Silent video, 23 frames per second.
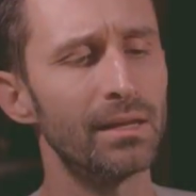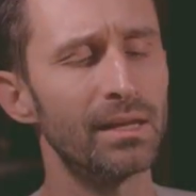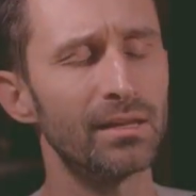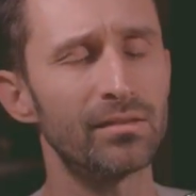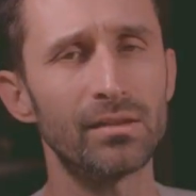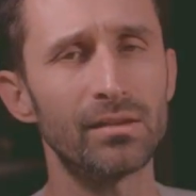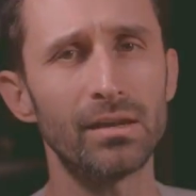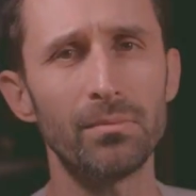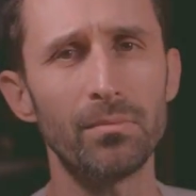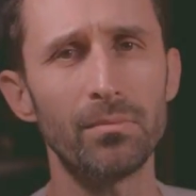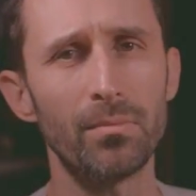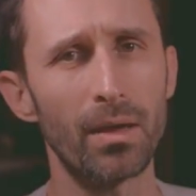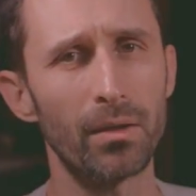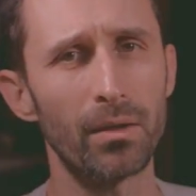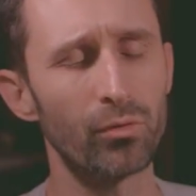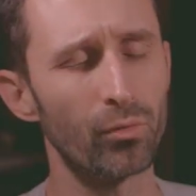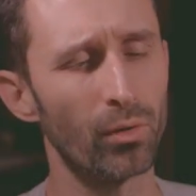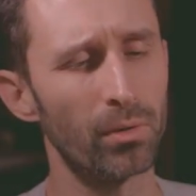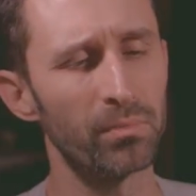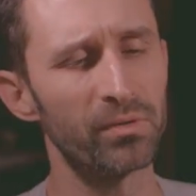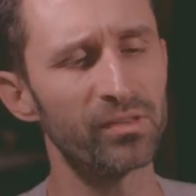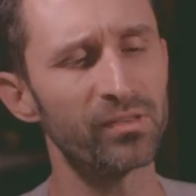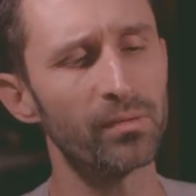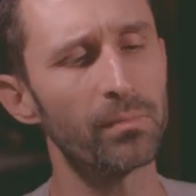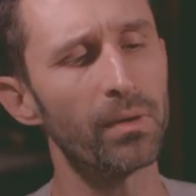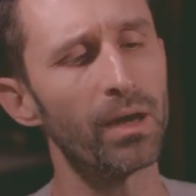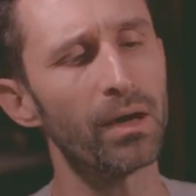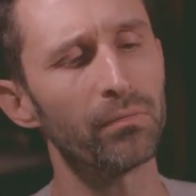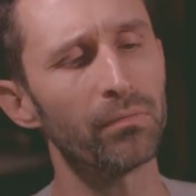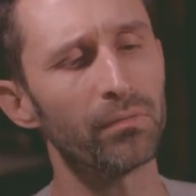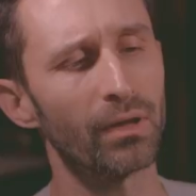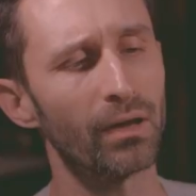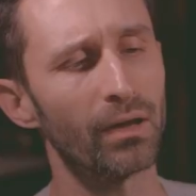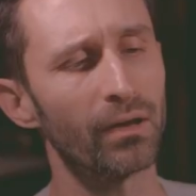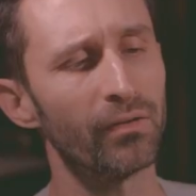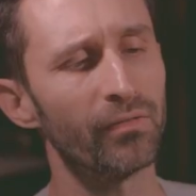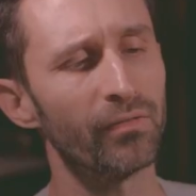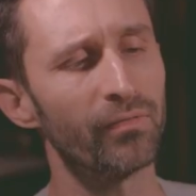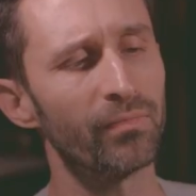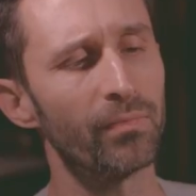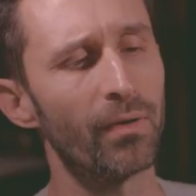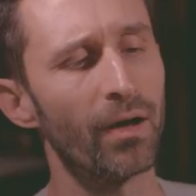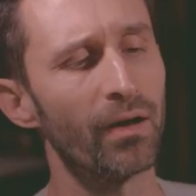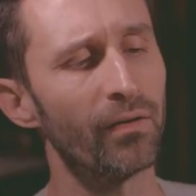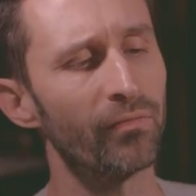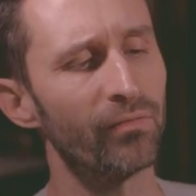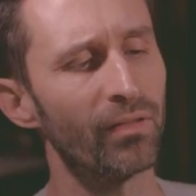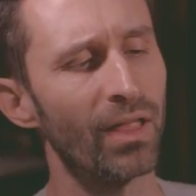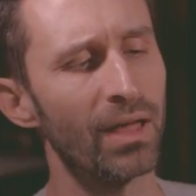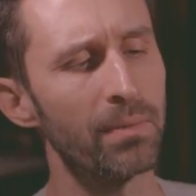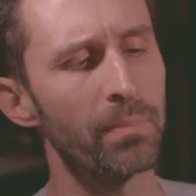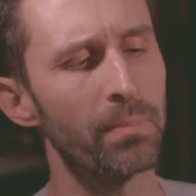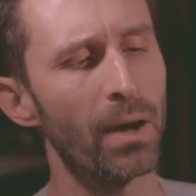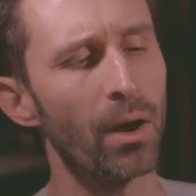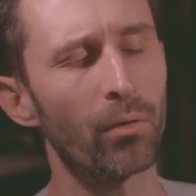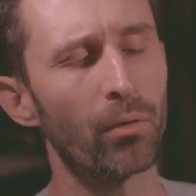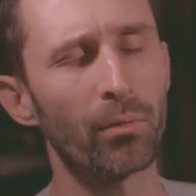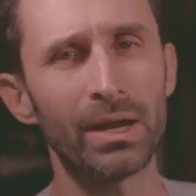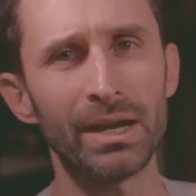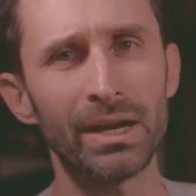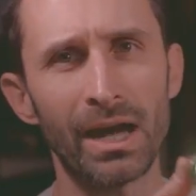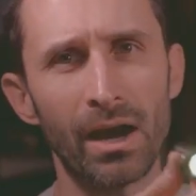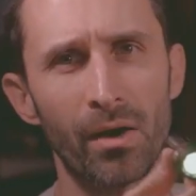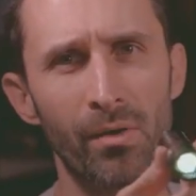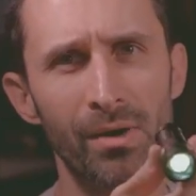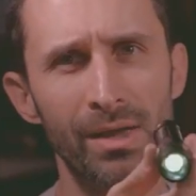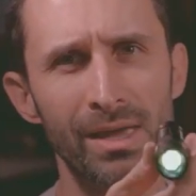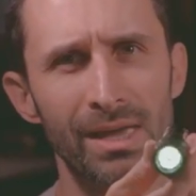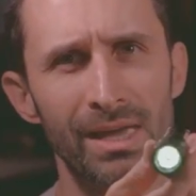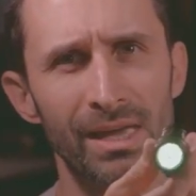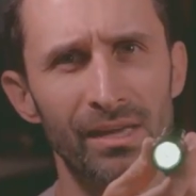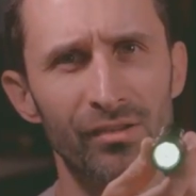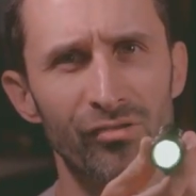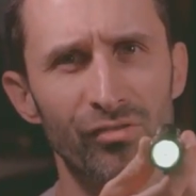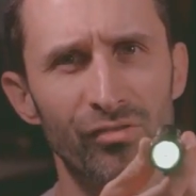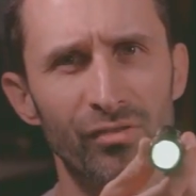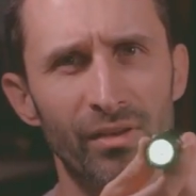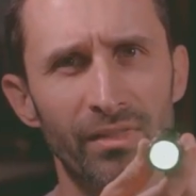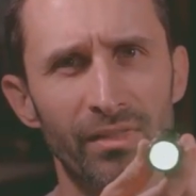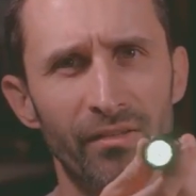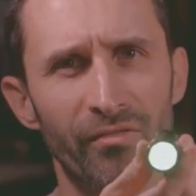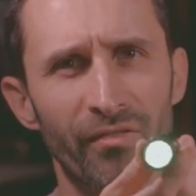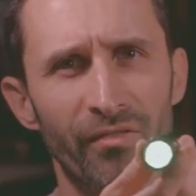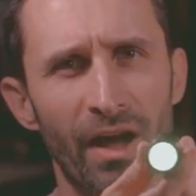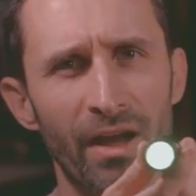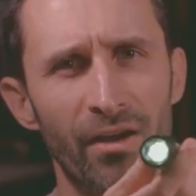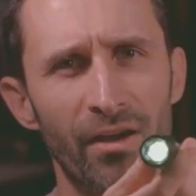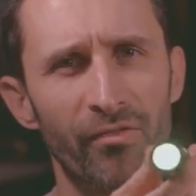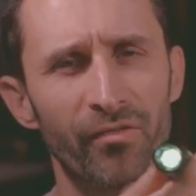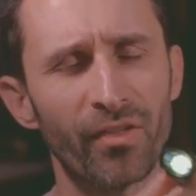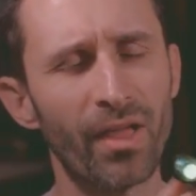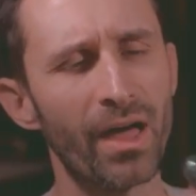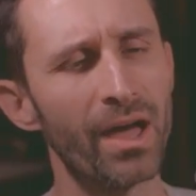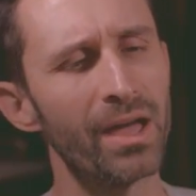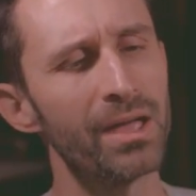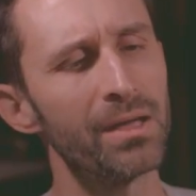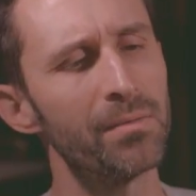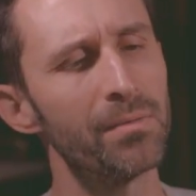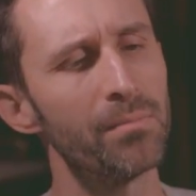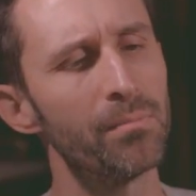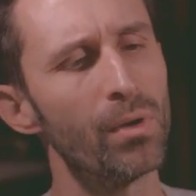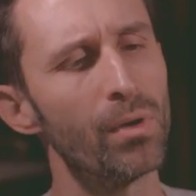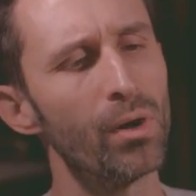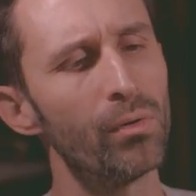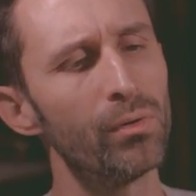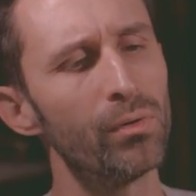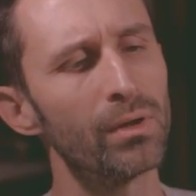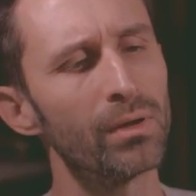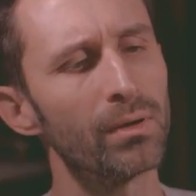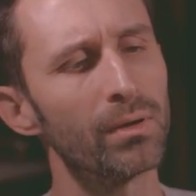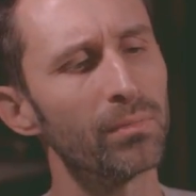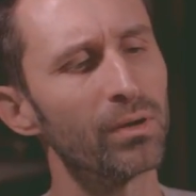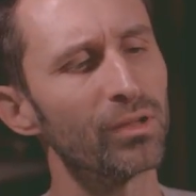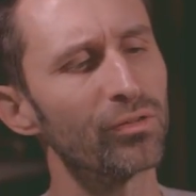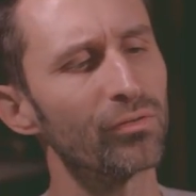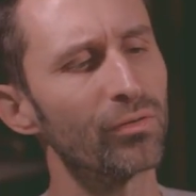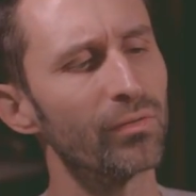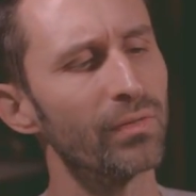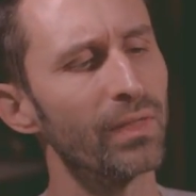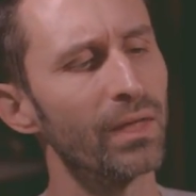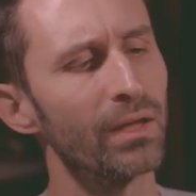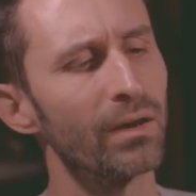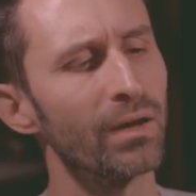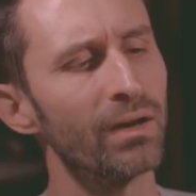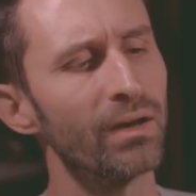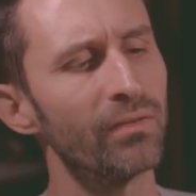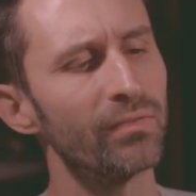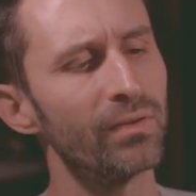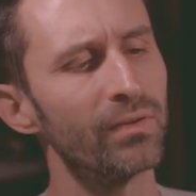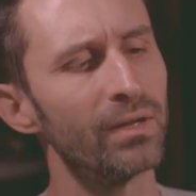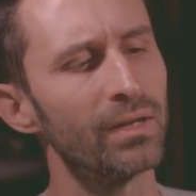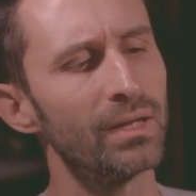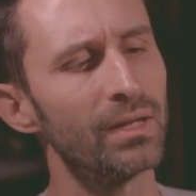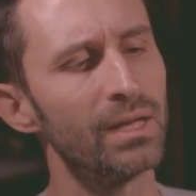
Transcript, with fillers: That's an enormous amount of, of light power. Right now, it's just on the Firefly mode. I'm gonna turn that off.